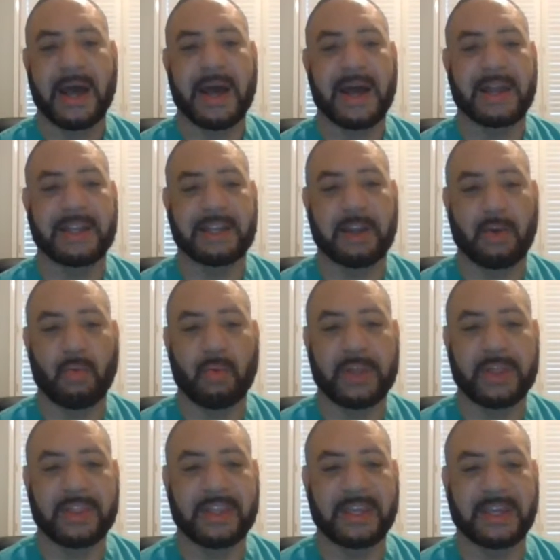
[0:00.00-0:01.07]

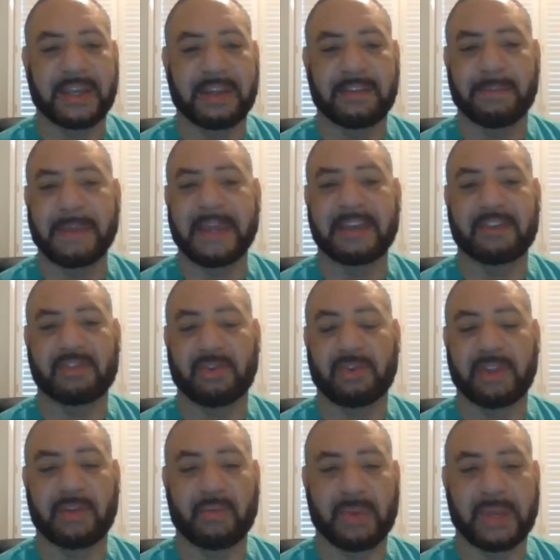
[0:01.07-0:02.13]
One thing is making
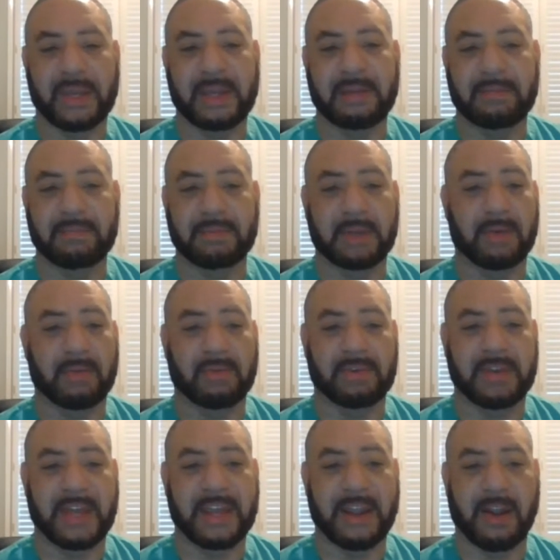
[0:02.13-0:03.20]
sure that we,
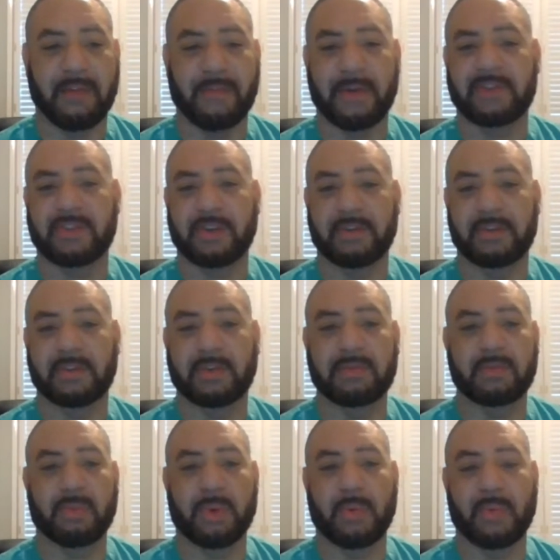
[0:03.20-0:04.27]
take care of ourselves in
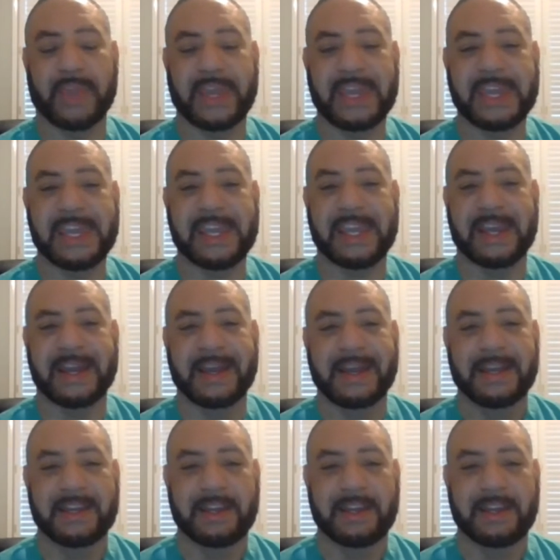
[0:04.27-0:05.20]
terms of what we eat.